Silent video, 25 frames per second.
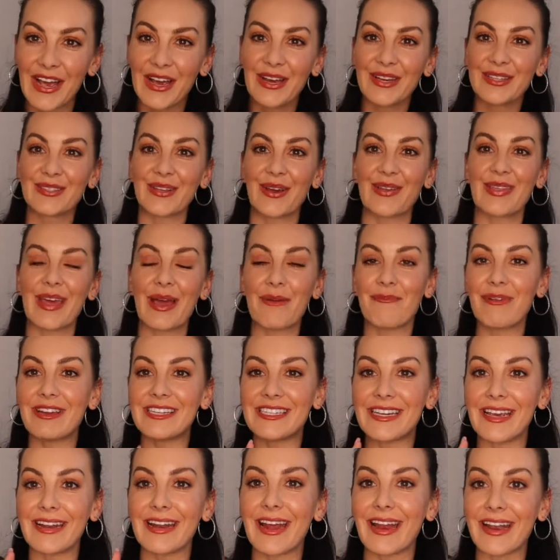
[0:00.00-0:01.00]
So then we
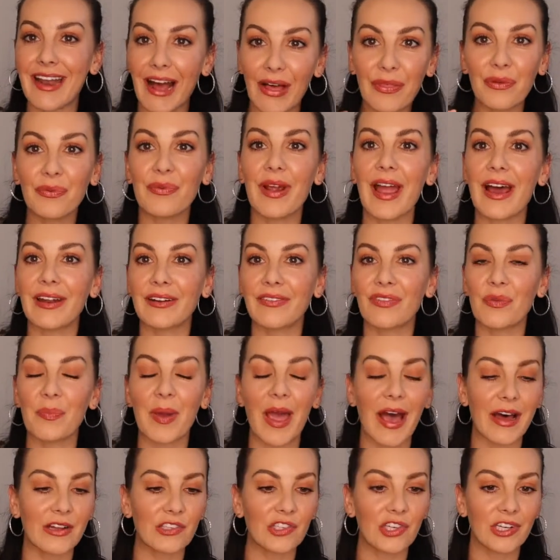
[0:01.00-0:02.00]
did another round of the
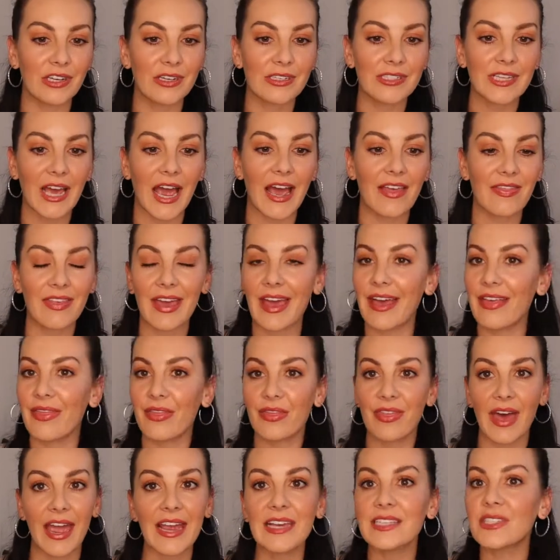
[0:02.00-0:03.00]
pouches and then
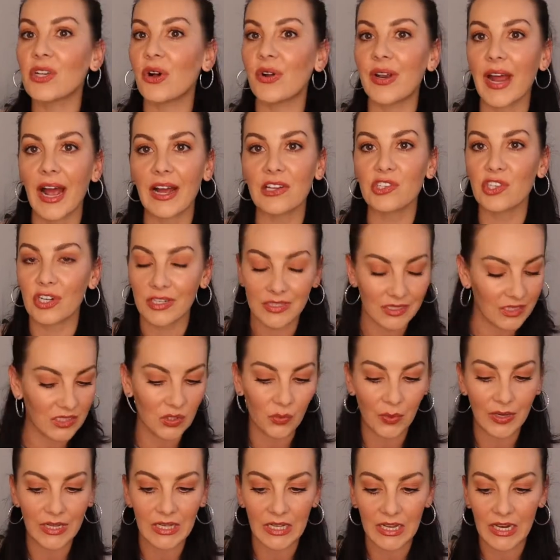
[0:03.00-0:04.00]
they sold out just as
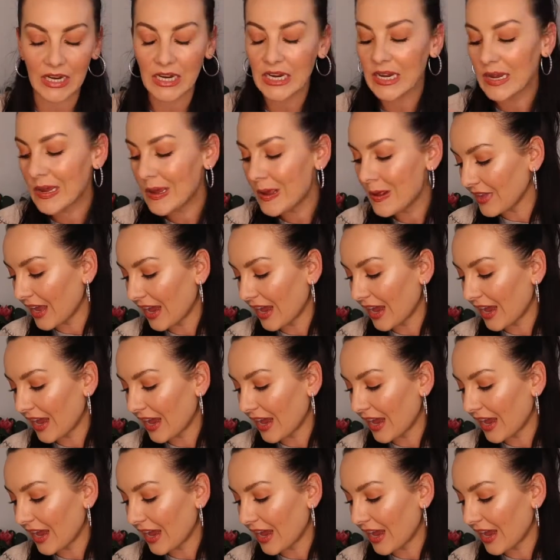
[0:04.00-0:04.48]
quickly.